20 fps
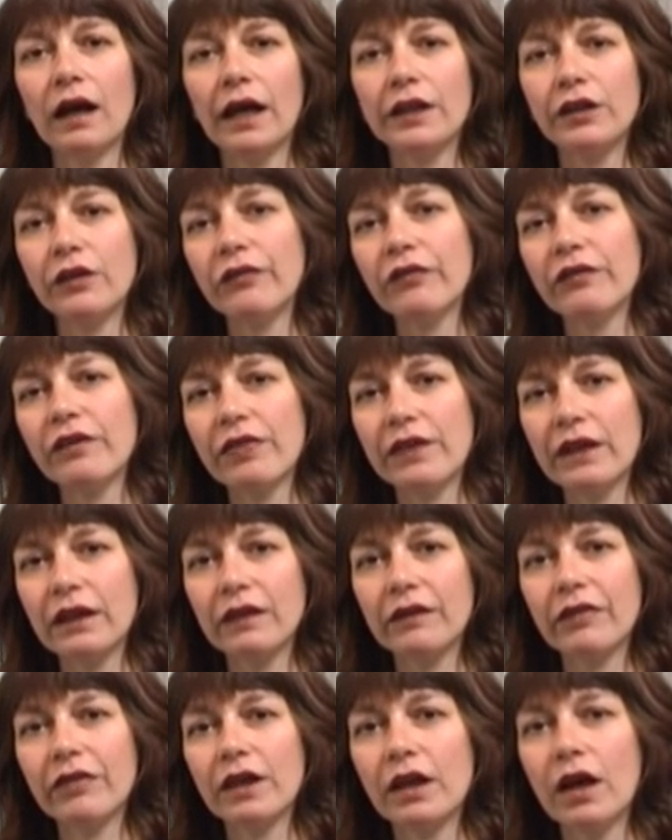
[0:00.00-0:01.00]
I used to
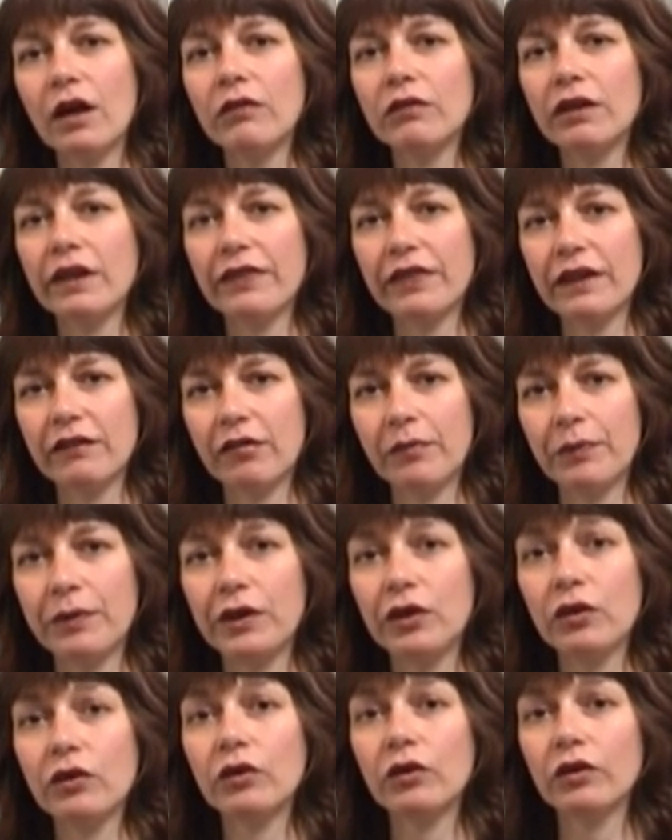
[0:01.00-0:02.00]
think the only
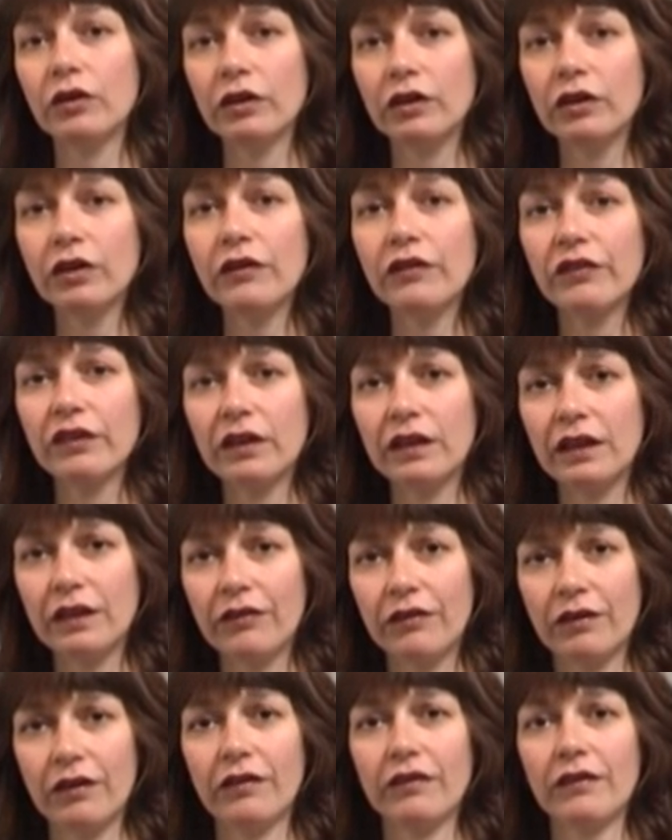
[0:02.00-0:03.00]
therapy you couldn't use
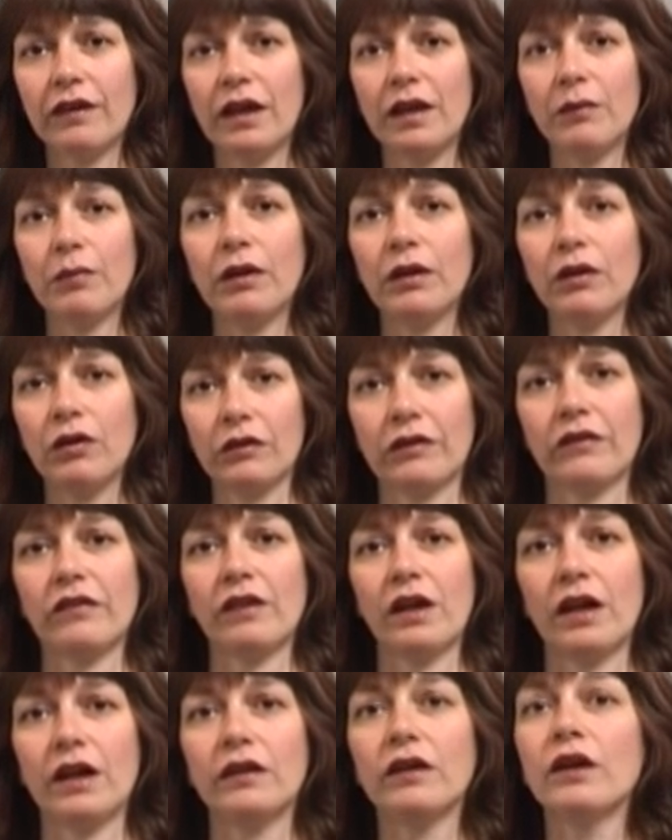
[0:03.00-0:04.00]
kinesiotape
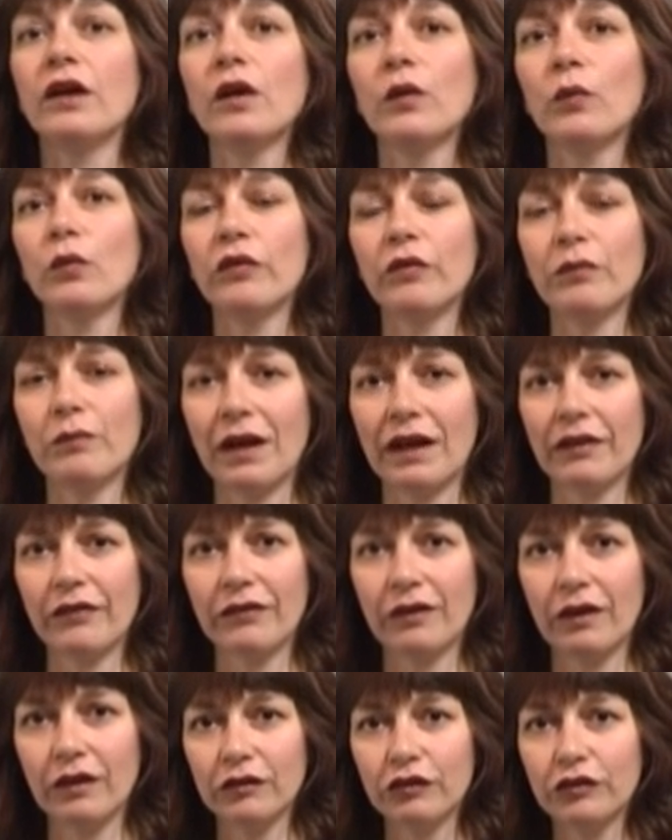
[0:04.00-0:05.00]
alongside was
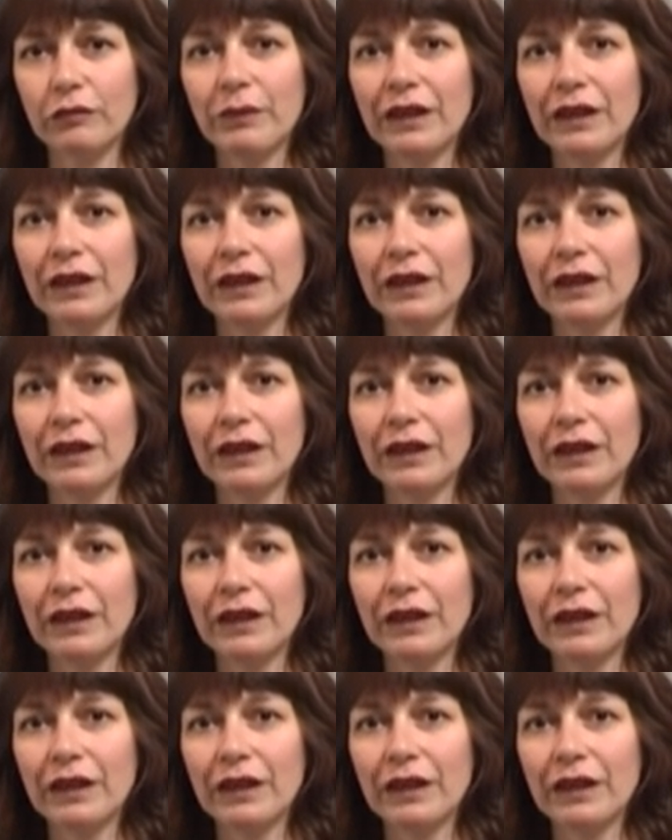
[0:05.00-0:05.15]
massage,